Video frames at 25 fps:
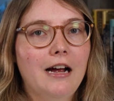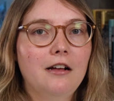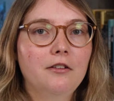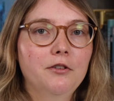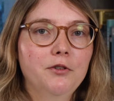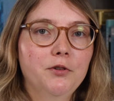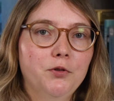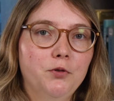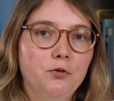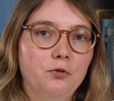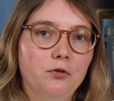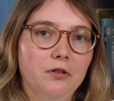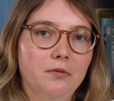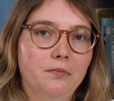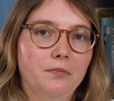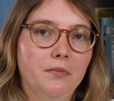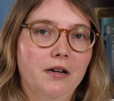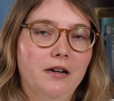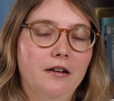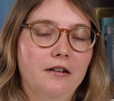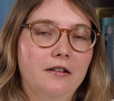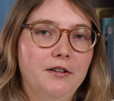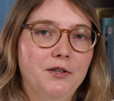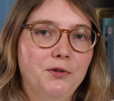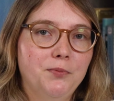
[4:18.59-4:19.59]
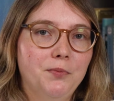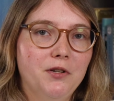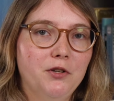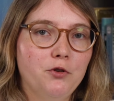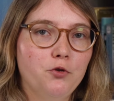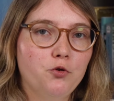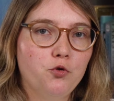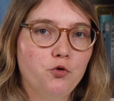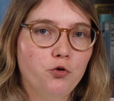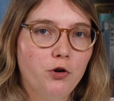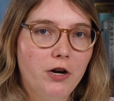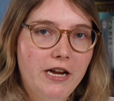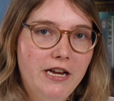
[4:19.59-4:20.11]
Alice Storm has been
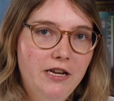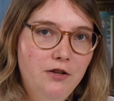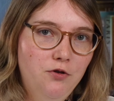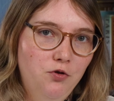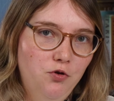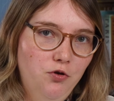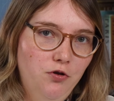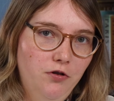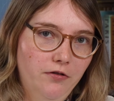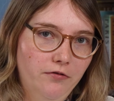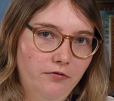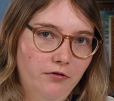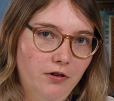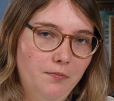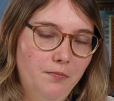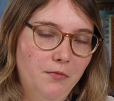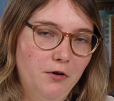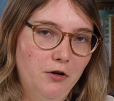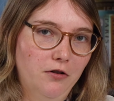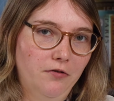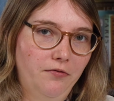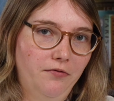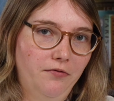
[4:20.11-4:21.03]
estranged from her